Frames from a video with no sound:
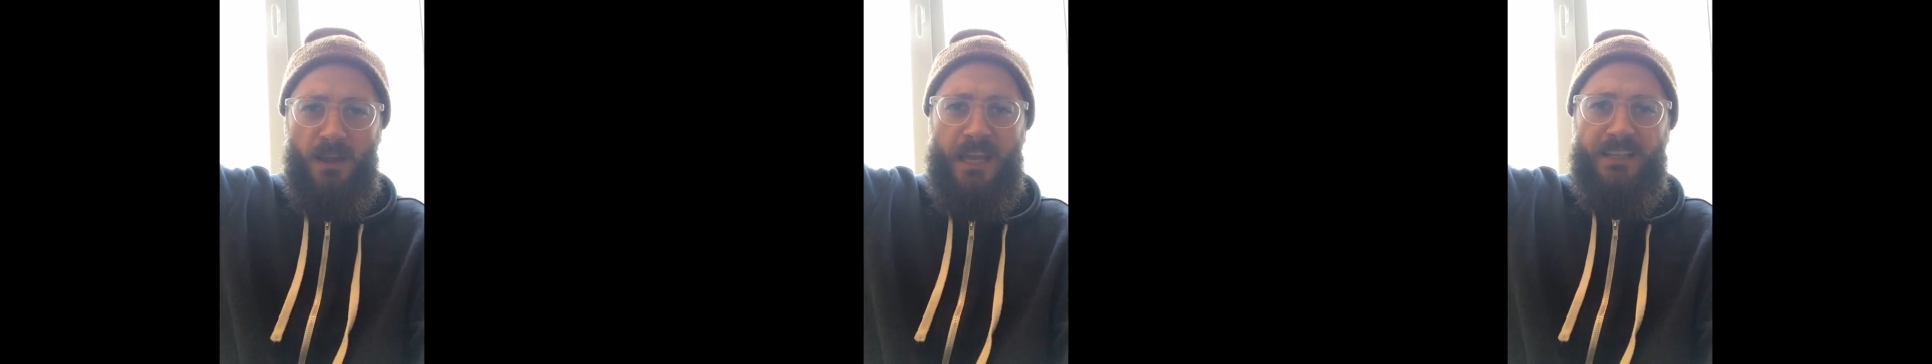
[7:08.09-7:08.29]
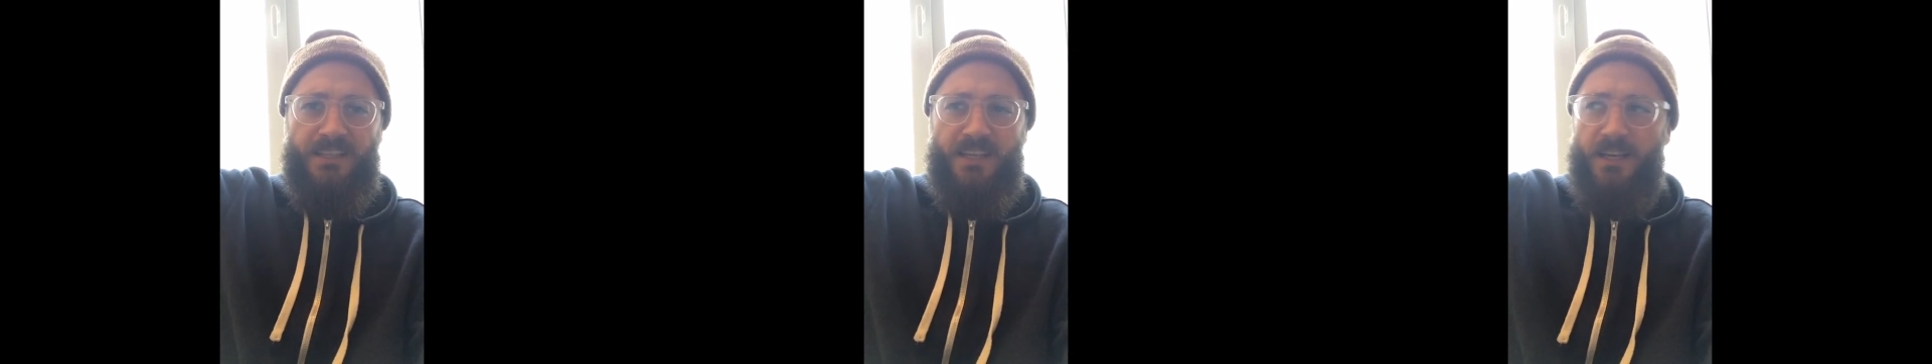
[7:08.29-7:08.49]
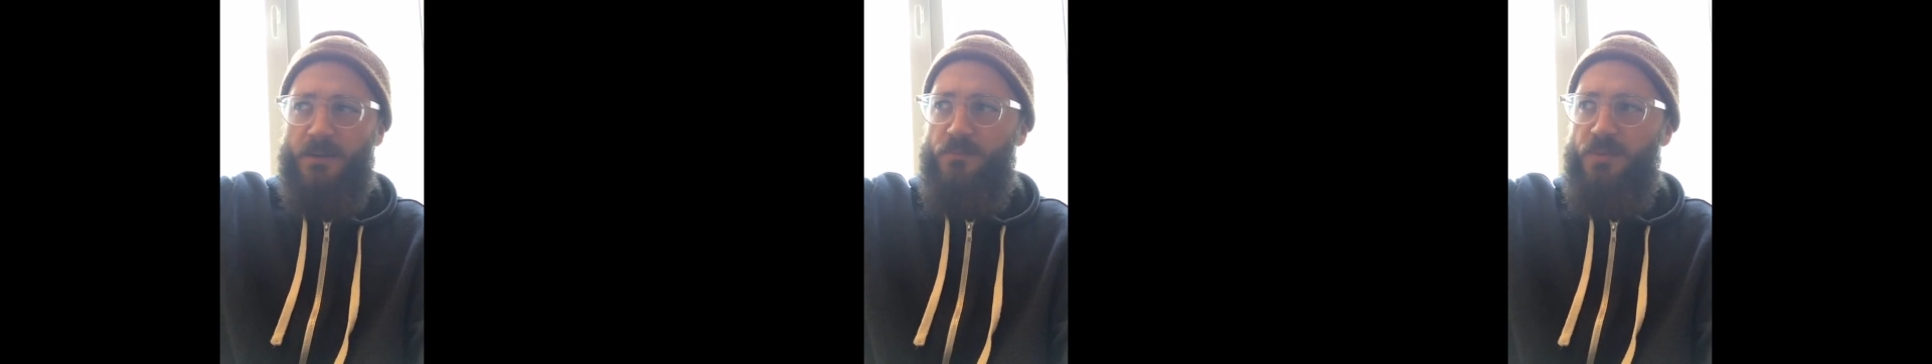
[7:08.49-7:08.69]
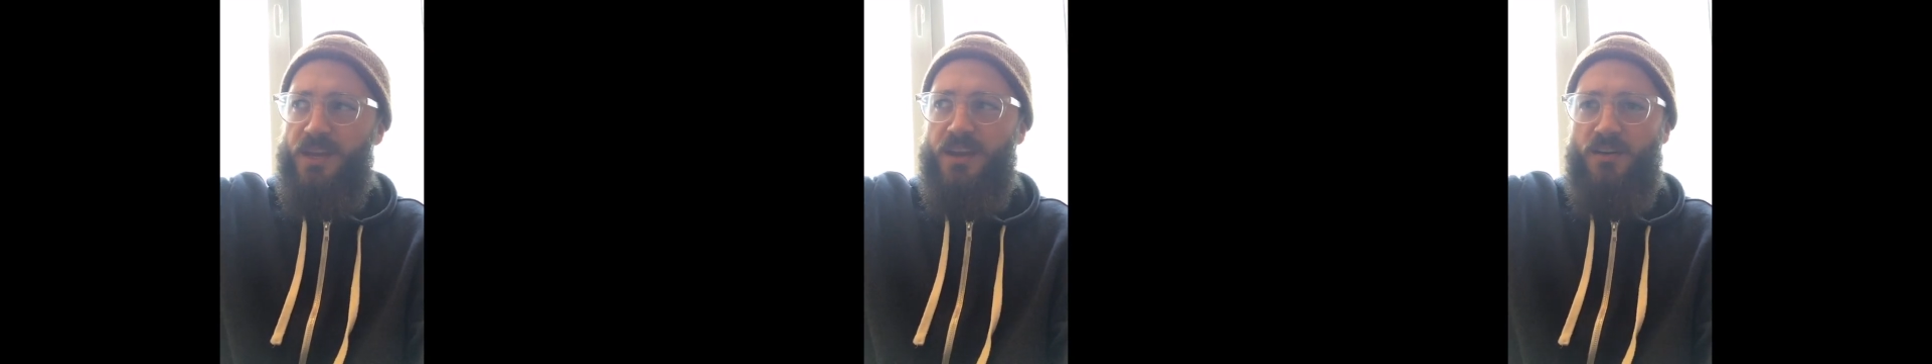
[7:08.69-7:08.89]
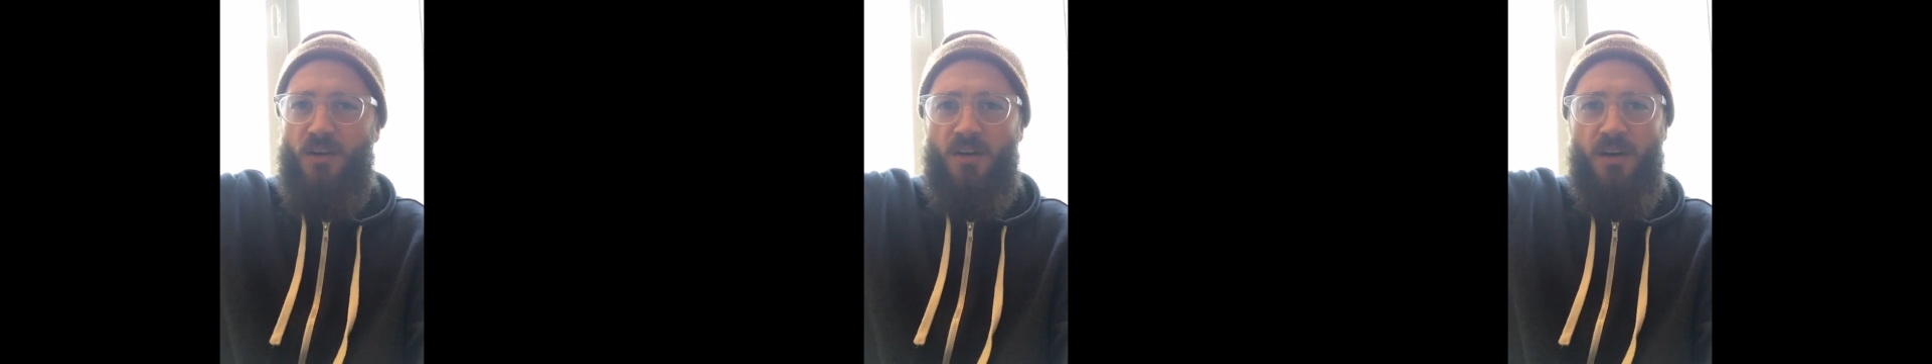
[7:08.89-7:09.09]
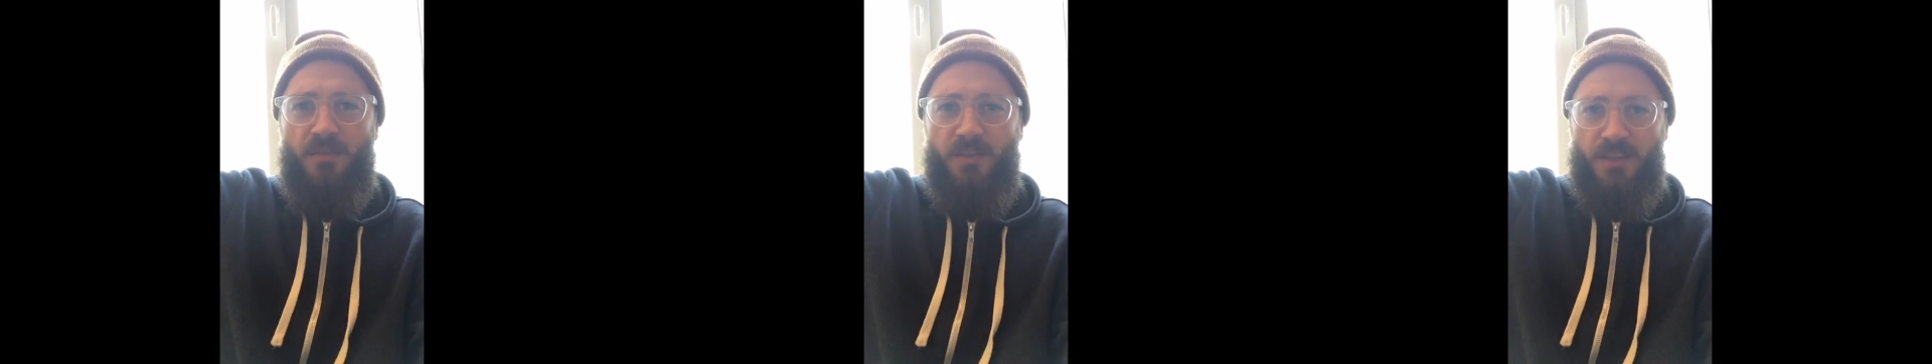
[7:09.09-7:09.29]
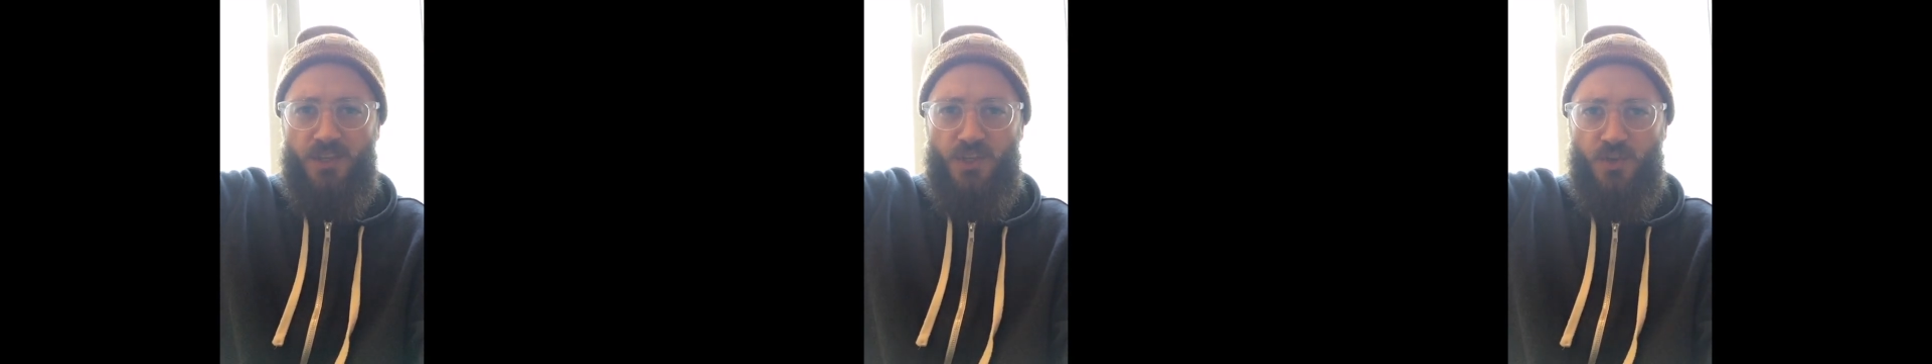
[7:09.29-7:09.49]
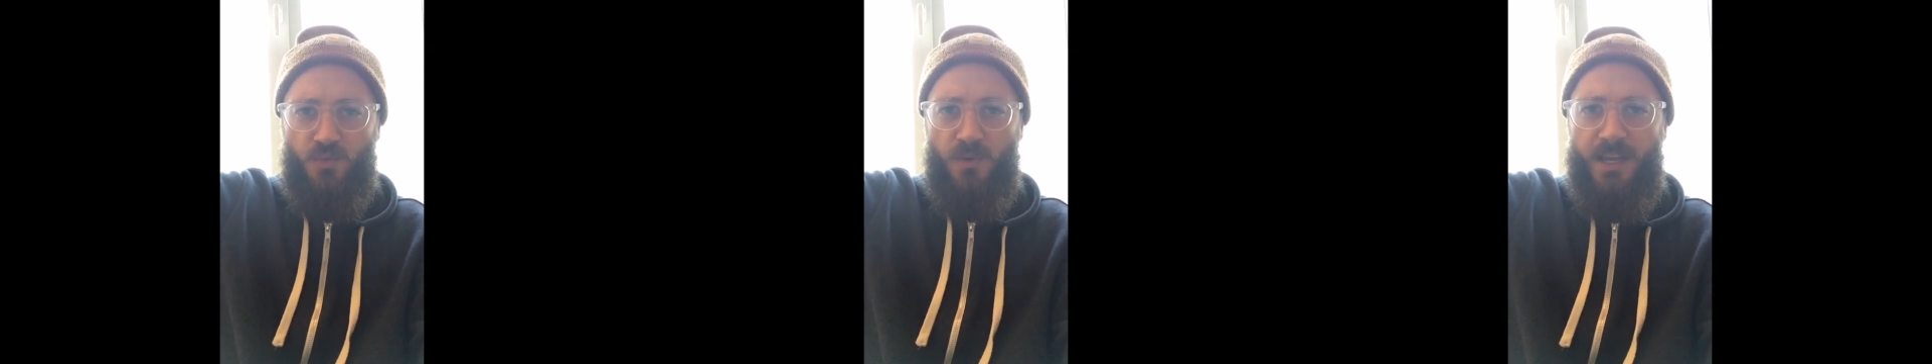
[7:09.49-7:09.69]
it's going to be on the
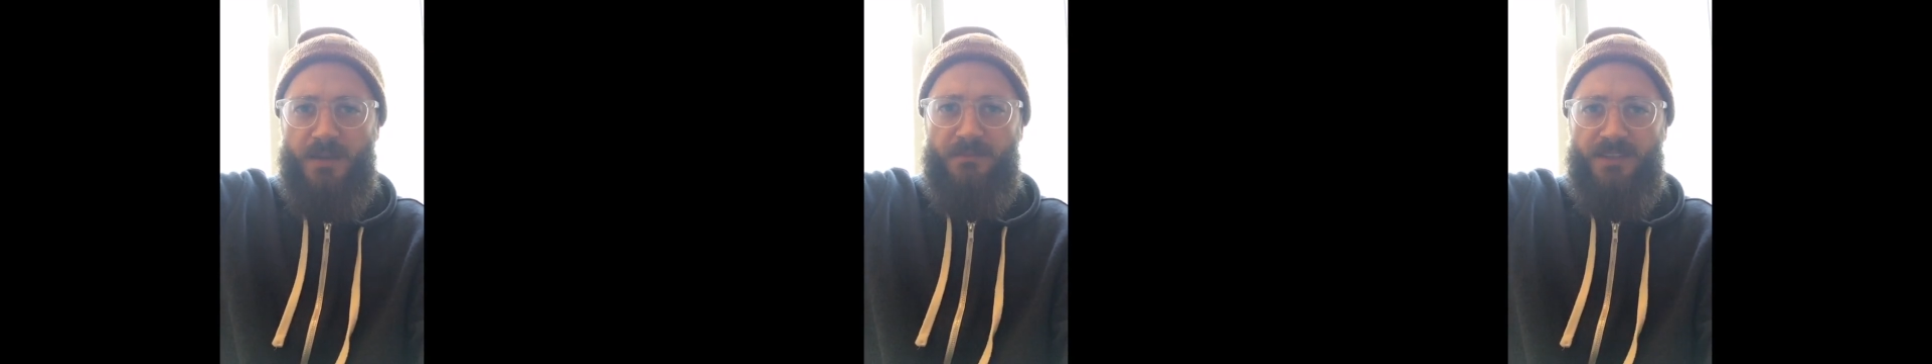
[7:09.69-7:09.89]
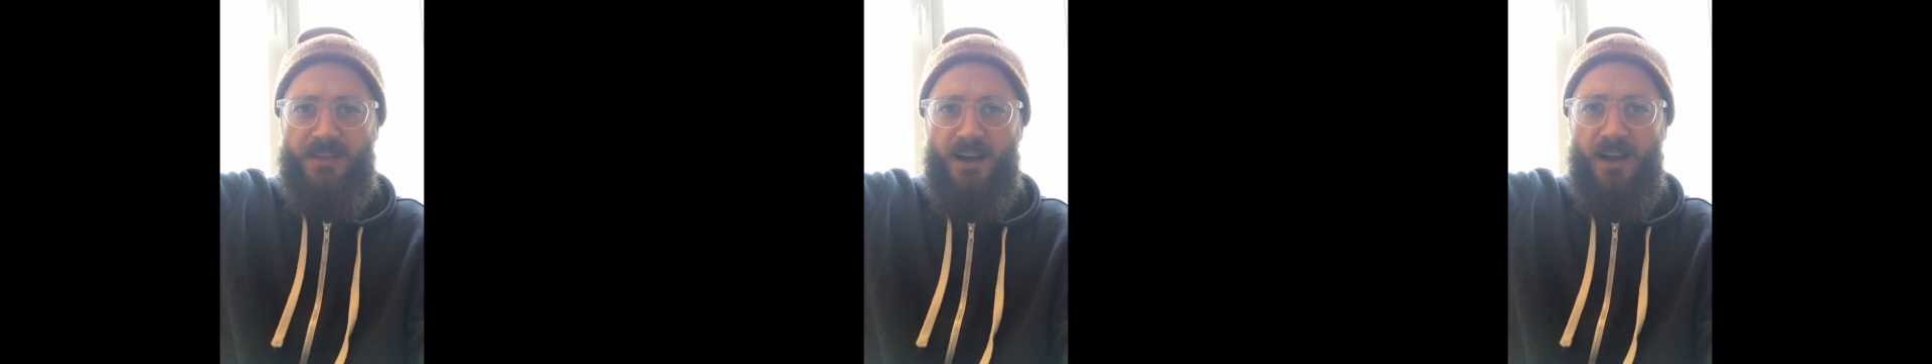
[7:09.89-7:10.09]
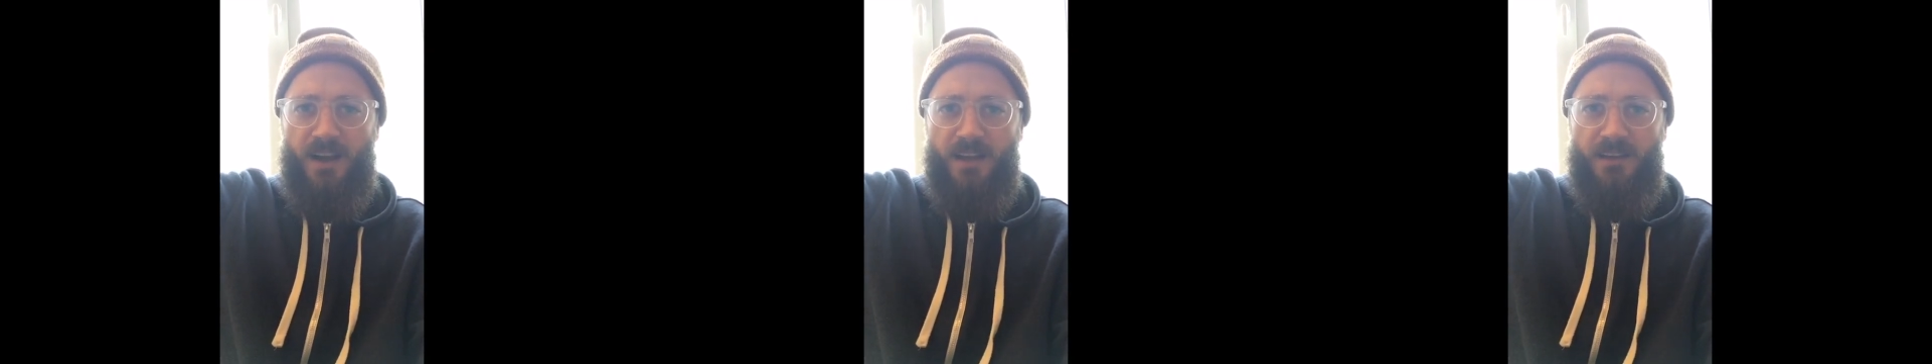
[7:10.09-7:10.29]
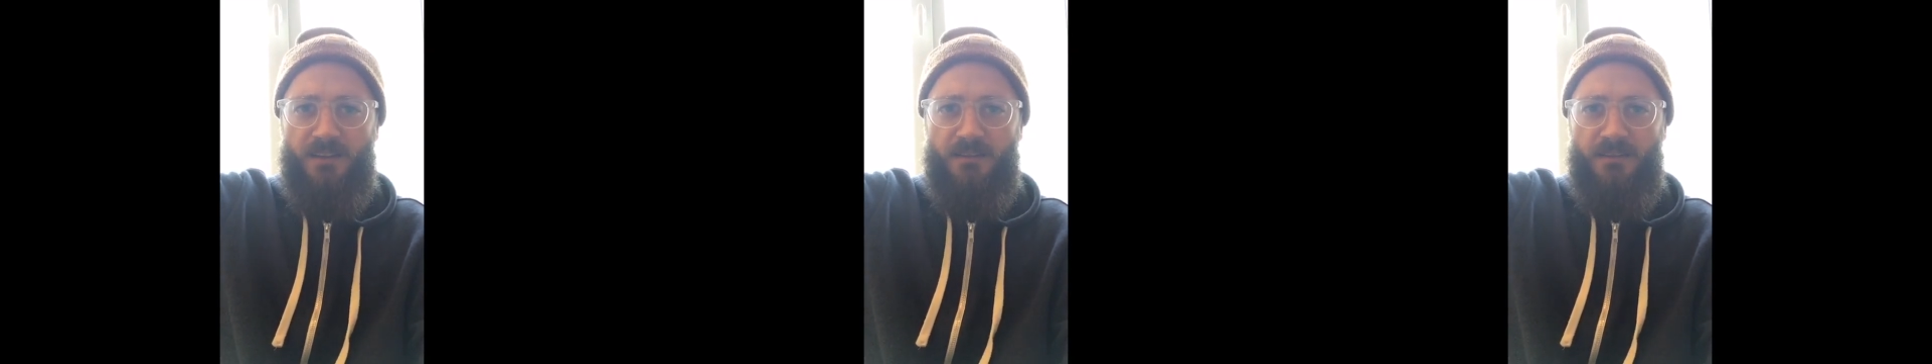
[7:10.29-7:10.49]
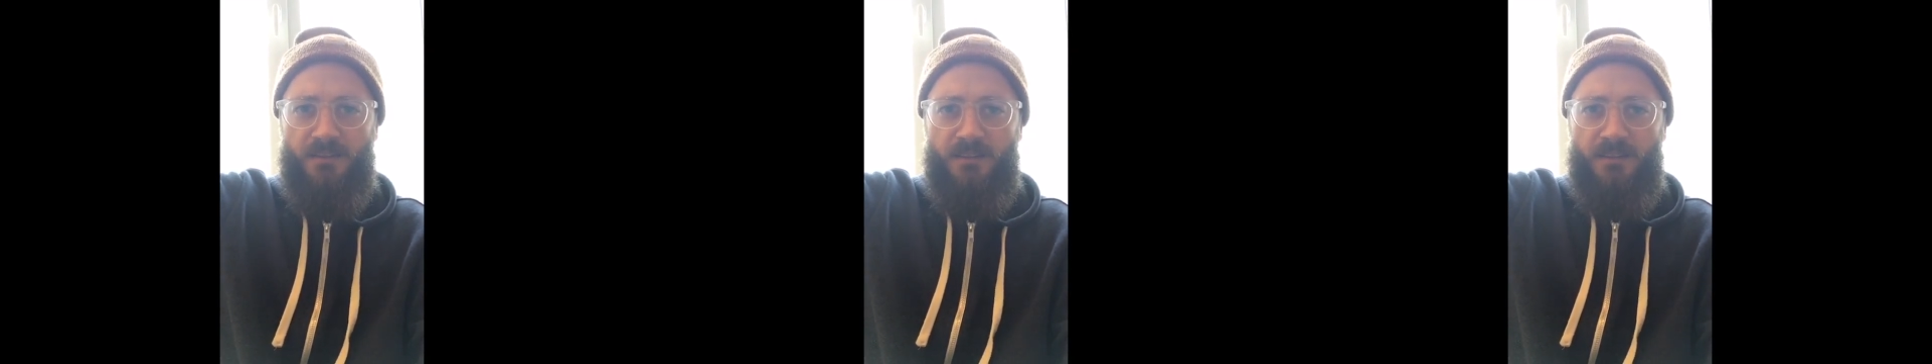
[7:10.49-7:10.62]
stream side.